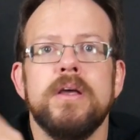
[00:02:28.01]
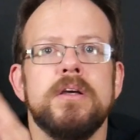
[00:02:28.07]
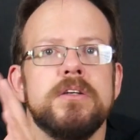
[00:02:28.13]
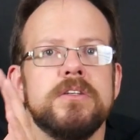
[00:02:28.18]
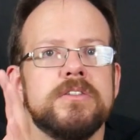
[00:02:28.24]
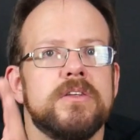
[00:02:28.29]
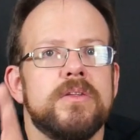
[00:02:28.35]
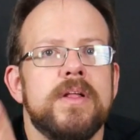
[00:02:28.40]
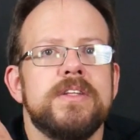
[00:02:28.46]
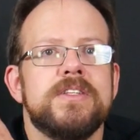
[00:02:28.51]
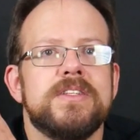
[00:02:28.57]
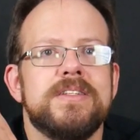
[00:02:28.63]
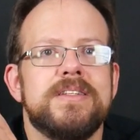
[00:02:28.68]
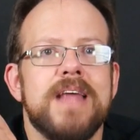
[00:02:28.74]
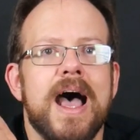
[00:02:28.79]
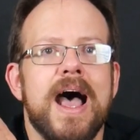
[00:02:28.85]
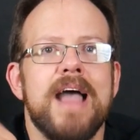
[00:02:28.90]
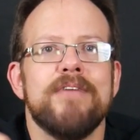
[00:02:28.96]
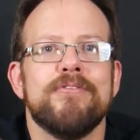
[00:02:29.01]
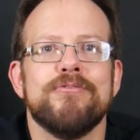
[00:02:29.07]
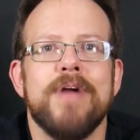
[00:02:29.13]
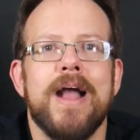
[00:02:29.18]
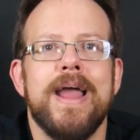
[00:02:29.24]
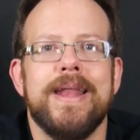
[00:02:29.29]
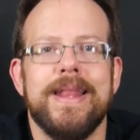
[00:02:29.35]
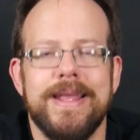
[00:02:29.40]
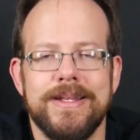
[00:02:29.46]
So let's dive
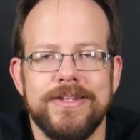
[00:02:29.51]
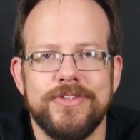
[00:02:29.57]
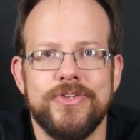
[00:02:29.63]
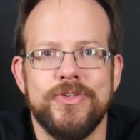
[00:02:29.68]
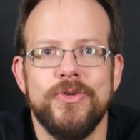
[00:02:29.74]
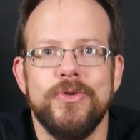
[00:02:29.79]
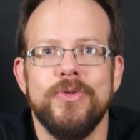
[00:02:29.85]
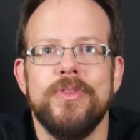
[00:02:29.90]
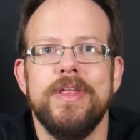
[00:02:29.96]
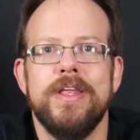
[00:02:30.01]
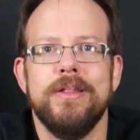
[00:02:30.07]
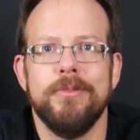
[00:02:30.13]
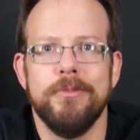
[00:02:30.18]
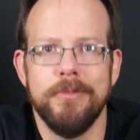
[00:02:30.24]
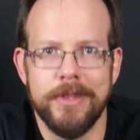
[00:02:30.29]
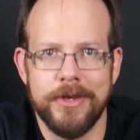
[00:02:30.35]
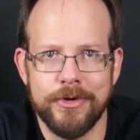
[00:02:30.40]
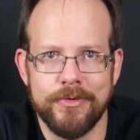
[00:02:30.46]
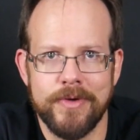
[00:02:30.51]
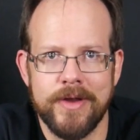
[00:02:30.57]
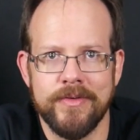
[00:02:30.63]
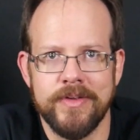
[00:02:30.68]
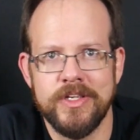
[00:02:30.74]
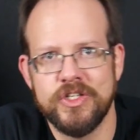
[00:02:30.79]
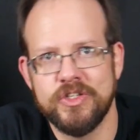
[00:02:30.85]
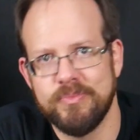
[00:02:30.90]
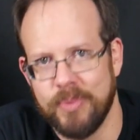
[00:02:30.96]
right into the
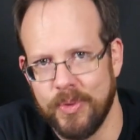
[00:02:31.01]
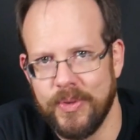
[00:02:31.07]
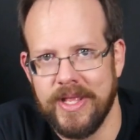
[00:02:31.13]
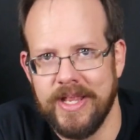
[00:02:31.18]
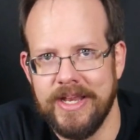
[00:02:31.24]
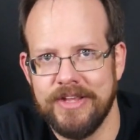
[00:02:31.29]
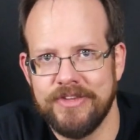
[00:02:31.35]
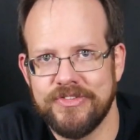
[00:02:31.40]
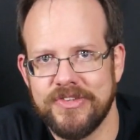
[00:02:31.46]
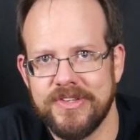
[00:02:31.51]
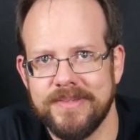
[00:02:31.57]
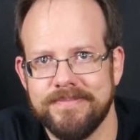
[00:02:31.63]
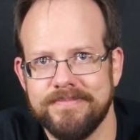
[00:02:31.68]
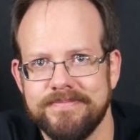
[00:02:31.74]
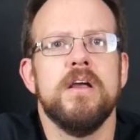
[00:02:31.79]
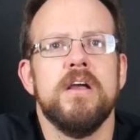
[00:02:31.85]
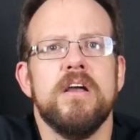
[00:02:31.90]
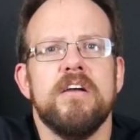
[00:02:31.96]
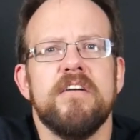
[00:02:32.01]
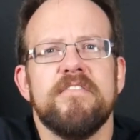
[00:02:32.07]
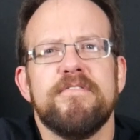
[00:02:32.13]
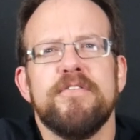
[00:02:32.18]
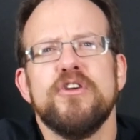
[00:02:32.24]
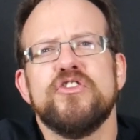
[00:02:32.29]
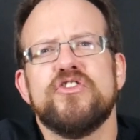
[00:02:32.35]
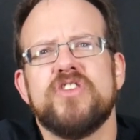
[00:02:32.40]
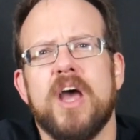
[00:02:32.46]
literary spookiness.
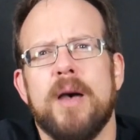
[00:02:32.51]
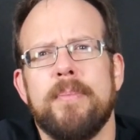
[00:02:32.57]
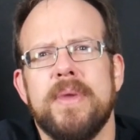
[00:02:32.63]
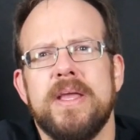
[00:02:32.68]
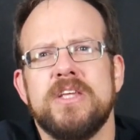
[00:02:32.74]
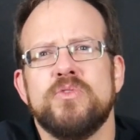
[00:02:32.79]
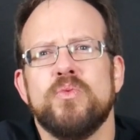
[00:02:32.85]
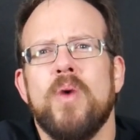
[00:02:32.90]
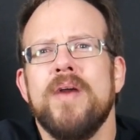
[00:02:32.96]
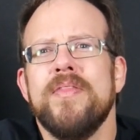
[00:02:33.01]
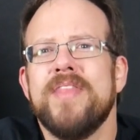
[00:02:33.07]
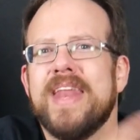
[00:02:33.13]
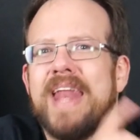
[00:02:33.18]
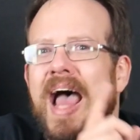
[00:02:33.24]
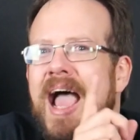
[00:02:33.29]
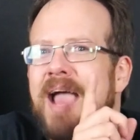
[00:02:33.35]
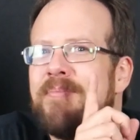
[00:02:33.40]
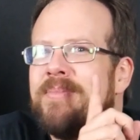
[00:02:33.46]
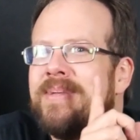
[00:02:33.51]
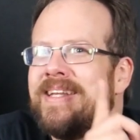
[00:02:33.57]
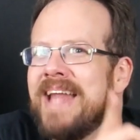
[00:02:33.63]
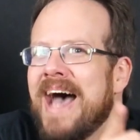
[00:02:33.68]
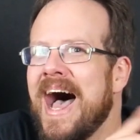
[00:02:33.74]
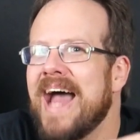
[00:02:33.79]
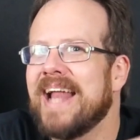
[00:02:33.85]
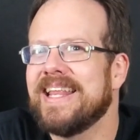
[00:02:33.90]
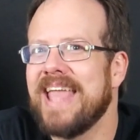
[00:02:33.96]
First up is one that I'm
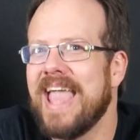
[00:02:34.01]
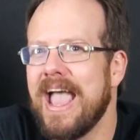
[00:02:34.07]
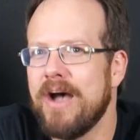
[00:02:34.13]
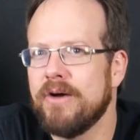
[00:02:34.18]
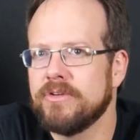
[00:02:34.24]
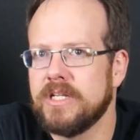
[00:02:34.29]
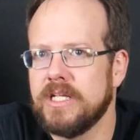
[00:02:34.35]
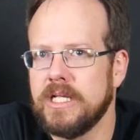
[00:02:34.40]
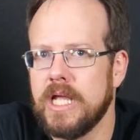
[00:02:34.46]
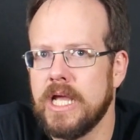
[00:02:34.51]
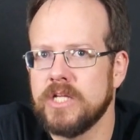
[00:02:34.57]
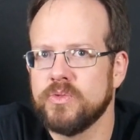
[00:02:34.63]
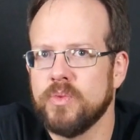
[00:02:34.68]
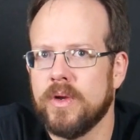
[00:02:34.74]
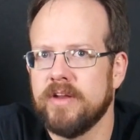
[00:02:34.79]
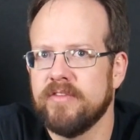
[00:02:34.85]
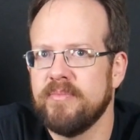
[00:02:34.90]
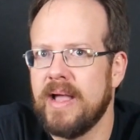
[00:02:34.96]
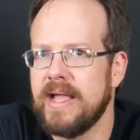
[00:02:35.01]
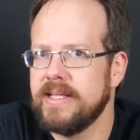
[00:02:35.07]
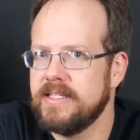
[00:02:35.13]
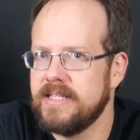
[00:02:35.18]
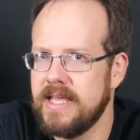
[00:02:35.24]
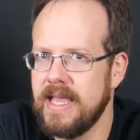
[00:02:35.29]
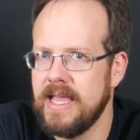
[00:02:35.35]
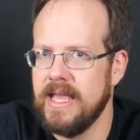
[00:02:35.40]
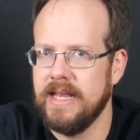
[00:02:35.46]
not counting as one of my
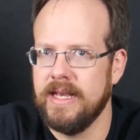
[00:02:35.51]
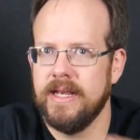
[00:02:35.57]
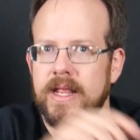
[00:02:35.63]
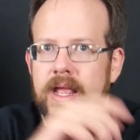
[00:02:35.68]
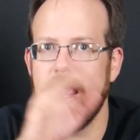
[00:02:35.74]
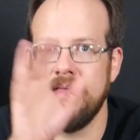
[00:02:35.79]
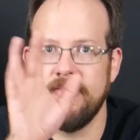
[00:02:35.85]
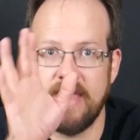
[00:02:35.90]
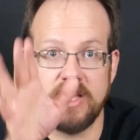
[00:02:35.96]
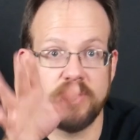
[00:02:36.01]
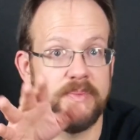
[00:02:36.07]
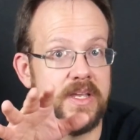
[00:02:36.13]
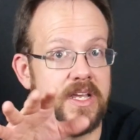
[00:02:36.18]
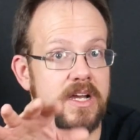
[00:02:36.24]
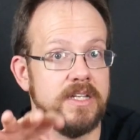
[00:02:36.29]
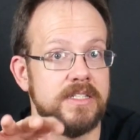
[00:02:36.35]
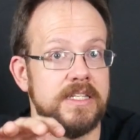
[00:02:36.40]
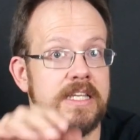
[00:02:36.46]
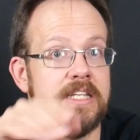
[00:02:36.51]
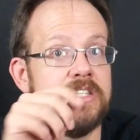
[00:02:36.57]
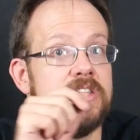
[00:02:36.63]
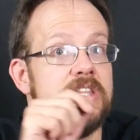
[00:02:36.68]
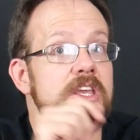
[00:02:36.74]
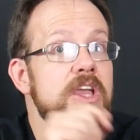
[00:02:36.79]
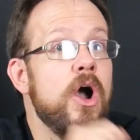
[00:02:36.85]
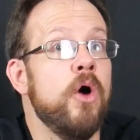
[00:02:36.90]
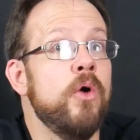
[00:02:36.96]
10, and that's because it's
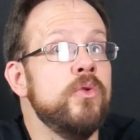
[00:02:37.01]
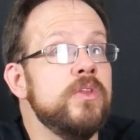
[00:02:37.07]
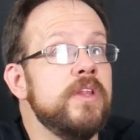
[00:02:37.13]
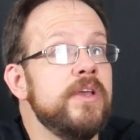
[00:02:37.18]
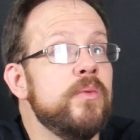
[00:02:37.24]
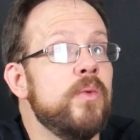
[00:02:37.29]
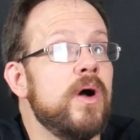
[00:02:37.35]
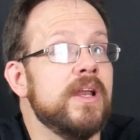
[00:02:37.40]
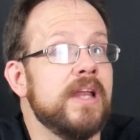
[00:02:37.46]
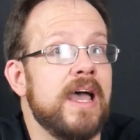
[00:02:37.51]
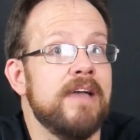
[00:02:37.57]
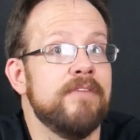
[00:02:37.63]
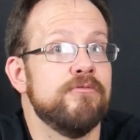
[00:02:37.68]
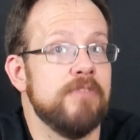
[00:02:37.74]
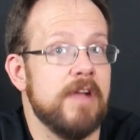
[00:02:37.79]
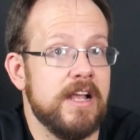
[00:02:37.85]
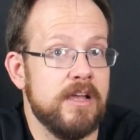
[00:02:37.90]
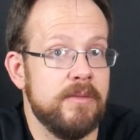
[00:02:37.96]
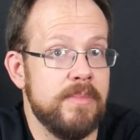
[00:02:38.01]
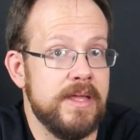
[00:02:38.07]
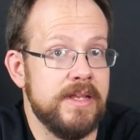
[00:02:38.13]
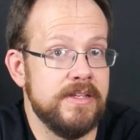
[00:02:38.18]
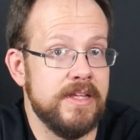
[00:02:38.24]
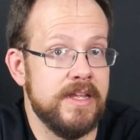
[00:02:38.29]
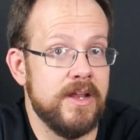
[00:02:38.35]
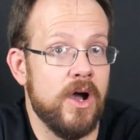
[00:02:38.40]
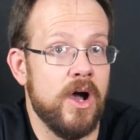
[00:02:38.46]
the only one I've
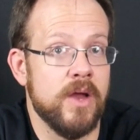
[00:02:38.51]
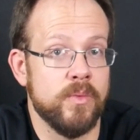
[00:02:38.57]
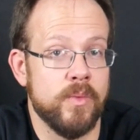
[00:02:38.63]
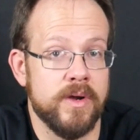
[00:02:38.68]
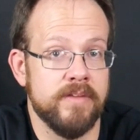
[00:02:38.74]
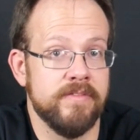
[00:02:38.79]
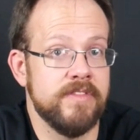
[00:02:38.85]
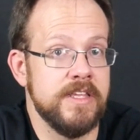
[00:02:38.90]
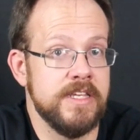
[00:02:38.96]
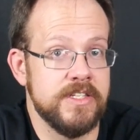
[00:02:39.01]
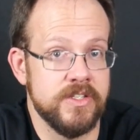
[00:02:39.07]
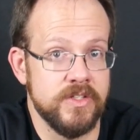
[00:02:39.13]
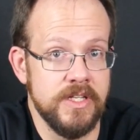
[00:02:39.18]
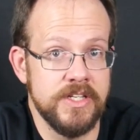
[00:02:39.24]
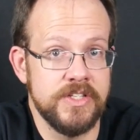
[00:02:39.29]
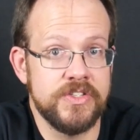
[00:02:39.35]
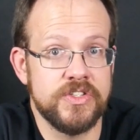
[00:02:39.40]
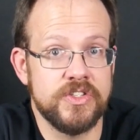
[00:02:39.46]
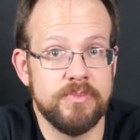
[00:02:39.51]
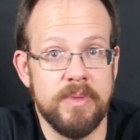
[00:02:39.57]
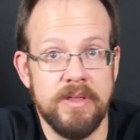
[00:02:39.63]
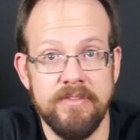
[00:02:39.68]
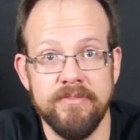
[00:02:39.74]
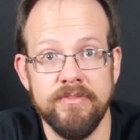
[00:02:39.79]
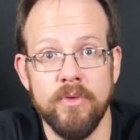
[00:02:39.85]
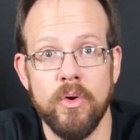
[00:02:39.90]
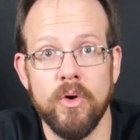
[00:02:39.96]
recommended on one of these lists
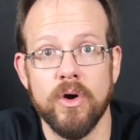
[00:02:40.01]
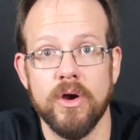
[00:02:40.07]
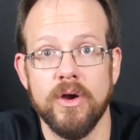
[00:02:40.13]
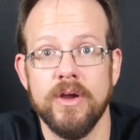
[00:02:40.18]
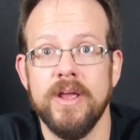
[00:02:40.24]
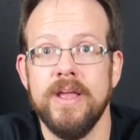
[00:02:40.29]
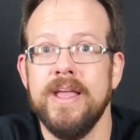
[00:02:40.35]
before.